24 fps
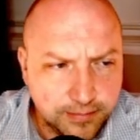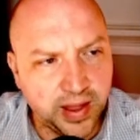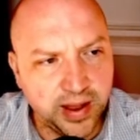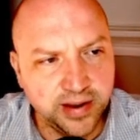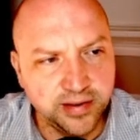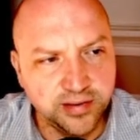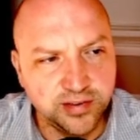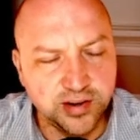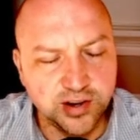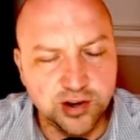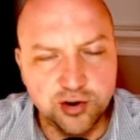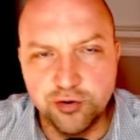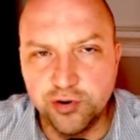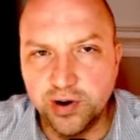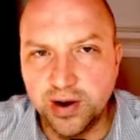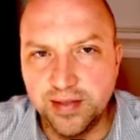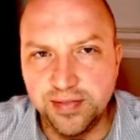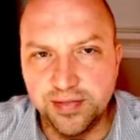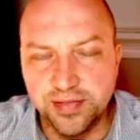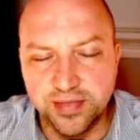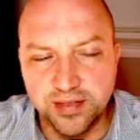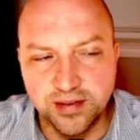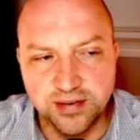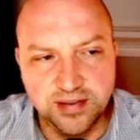And to
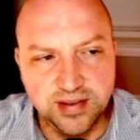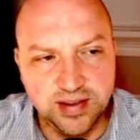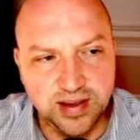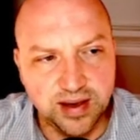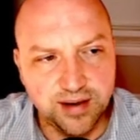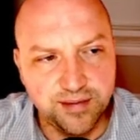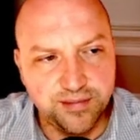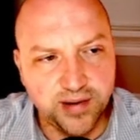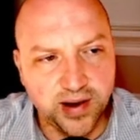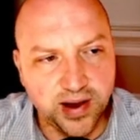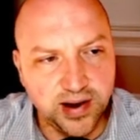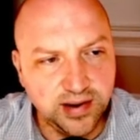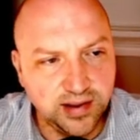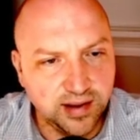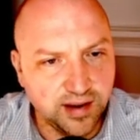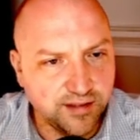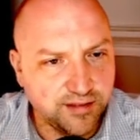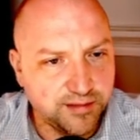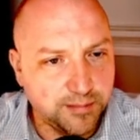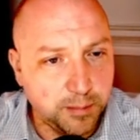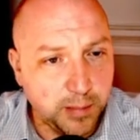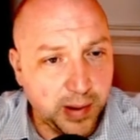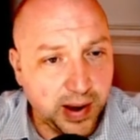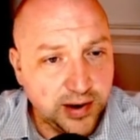create the
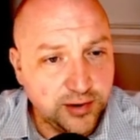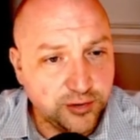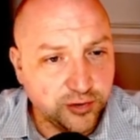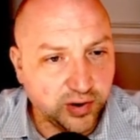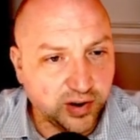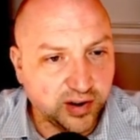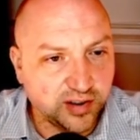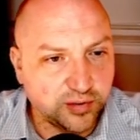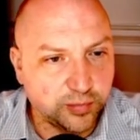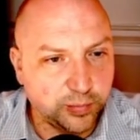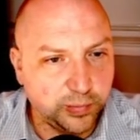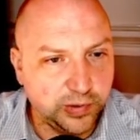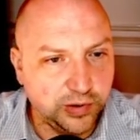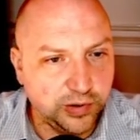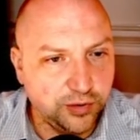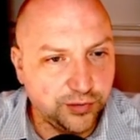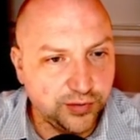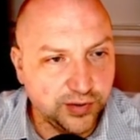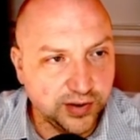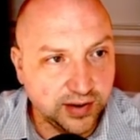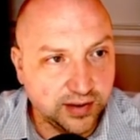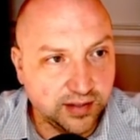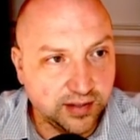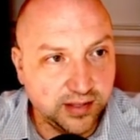tf-idf matrix, we're
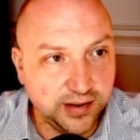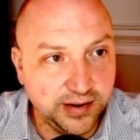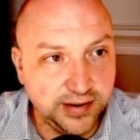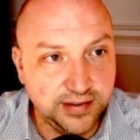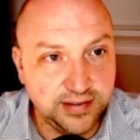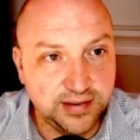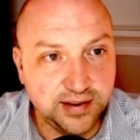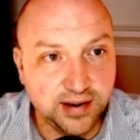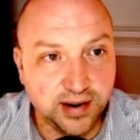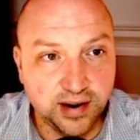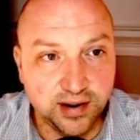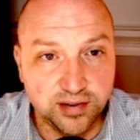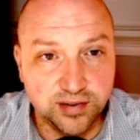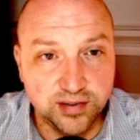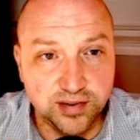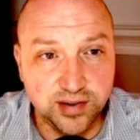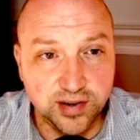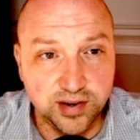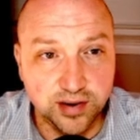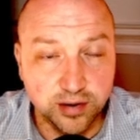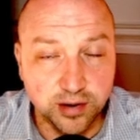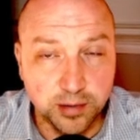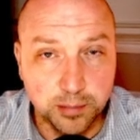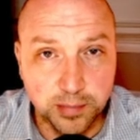using clean text
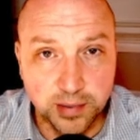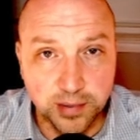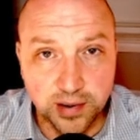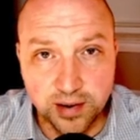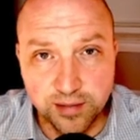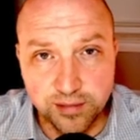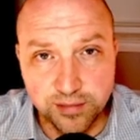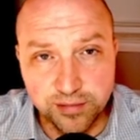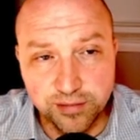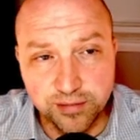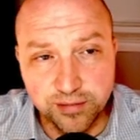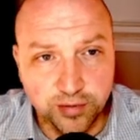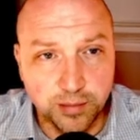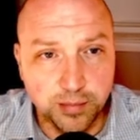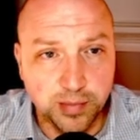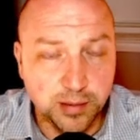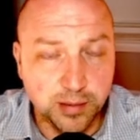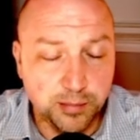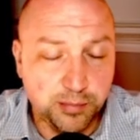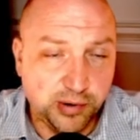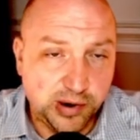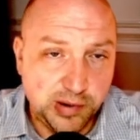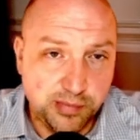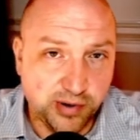here above from the
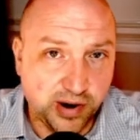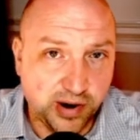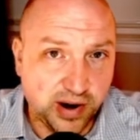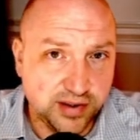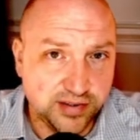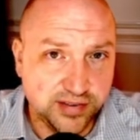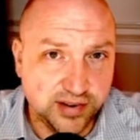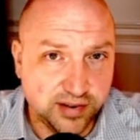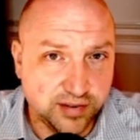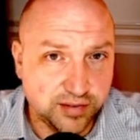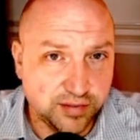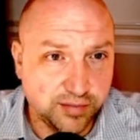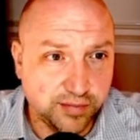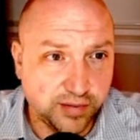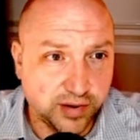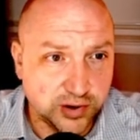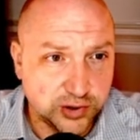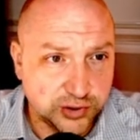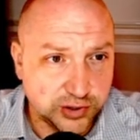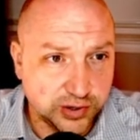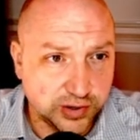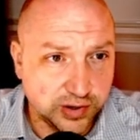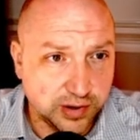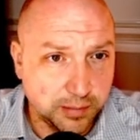preprocess
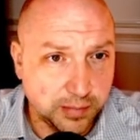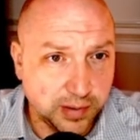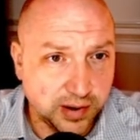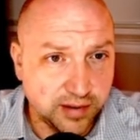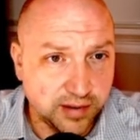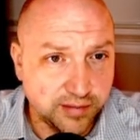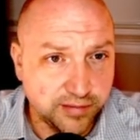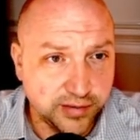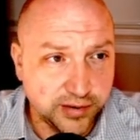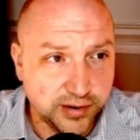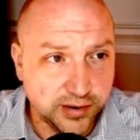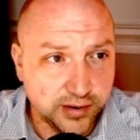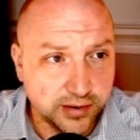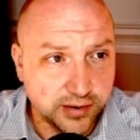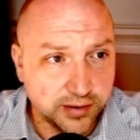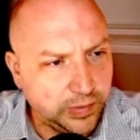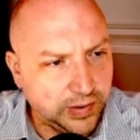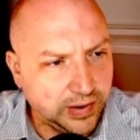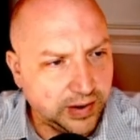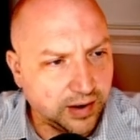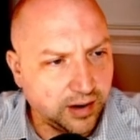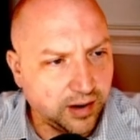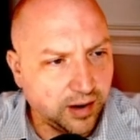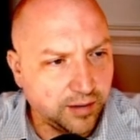function above here. We
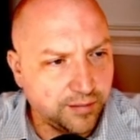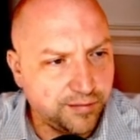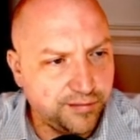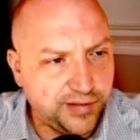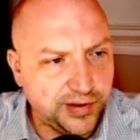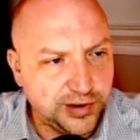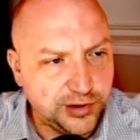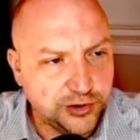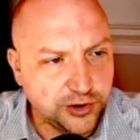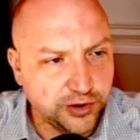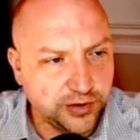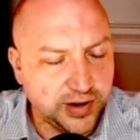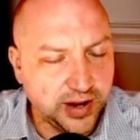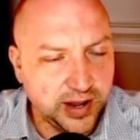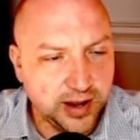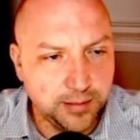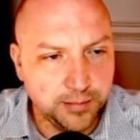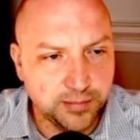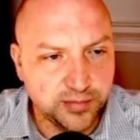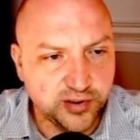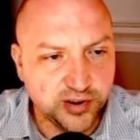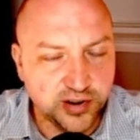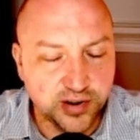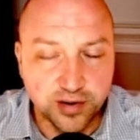get our feature
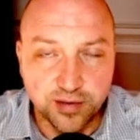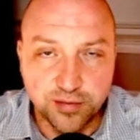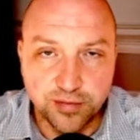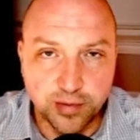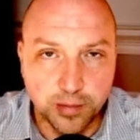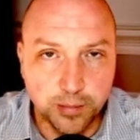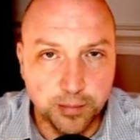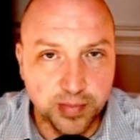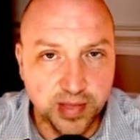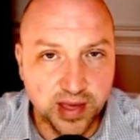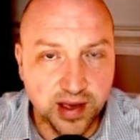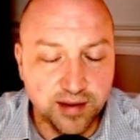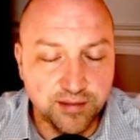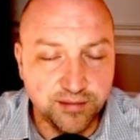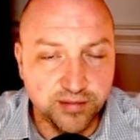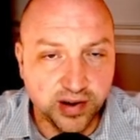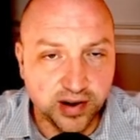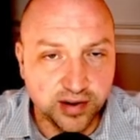names here from that